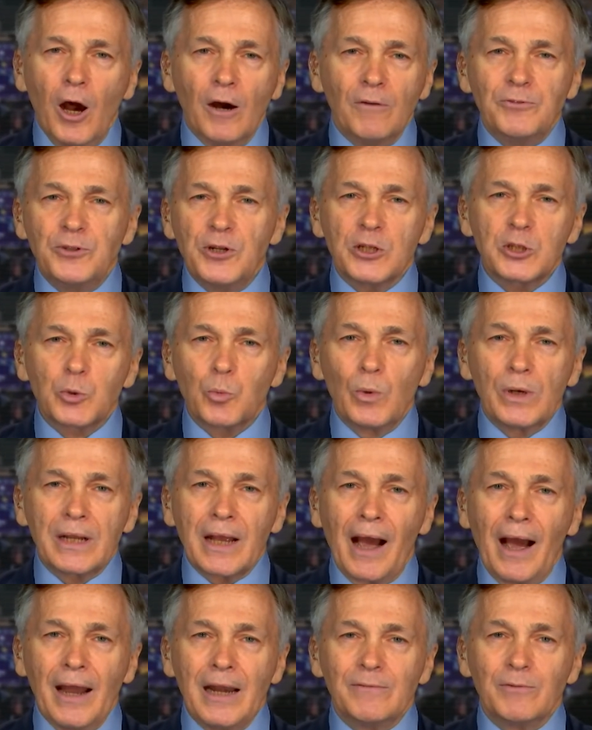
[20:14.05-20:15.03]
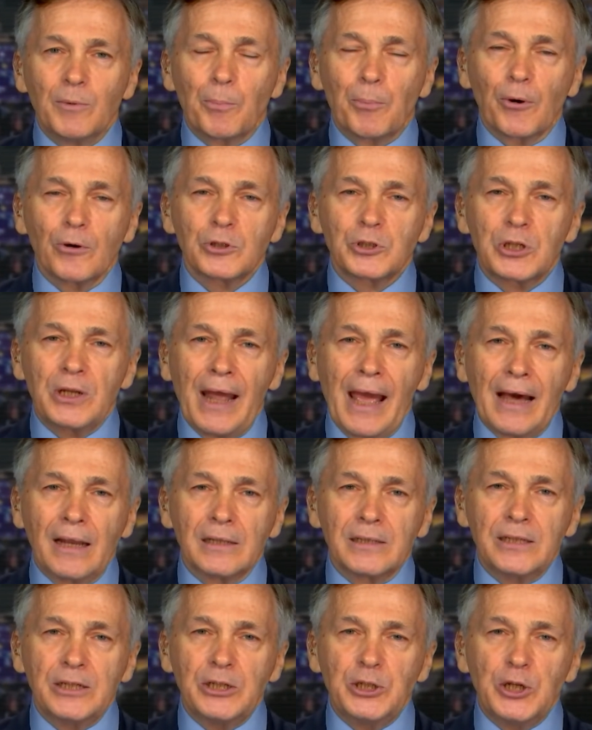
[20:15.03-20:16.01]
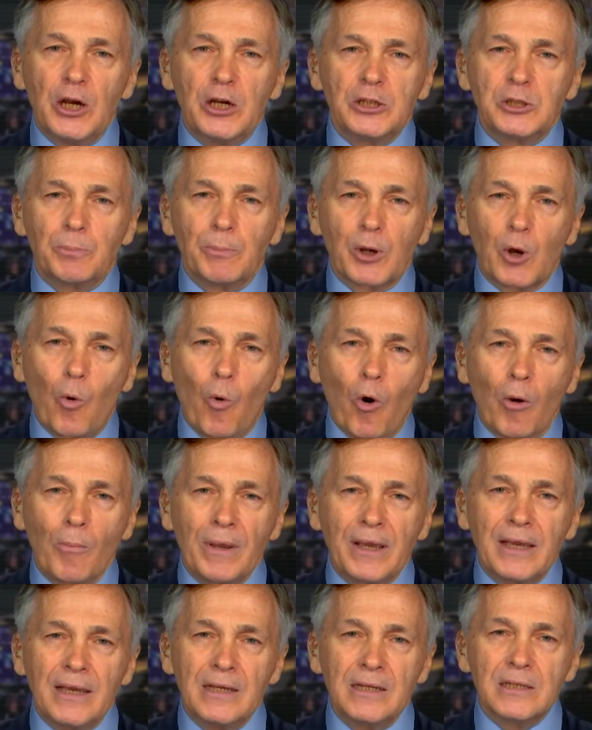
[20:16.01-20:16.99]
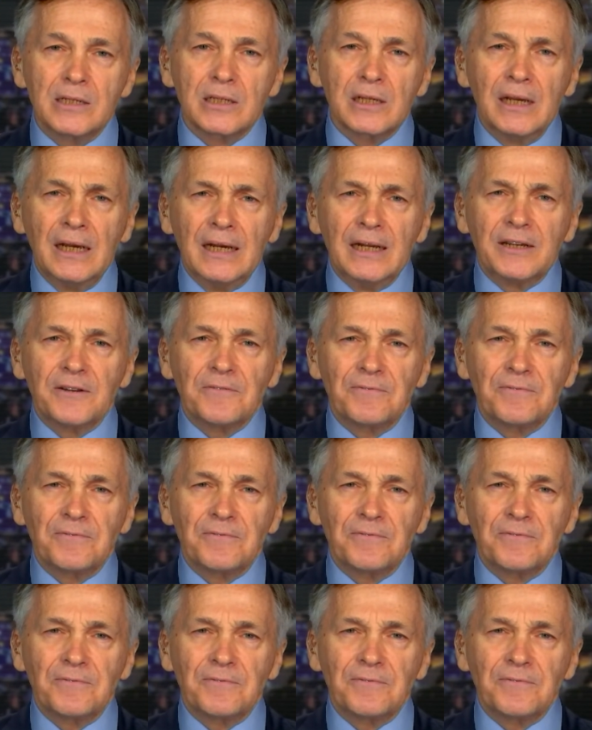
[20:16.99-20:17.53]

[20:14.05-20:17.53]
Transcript: of just what kind of a personality judge mccormick is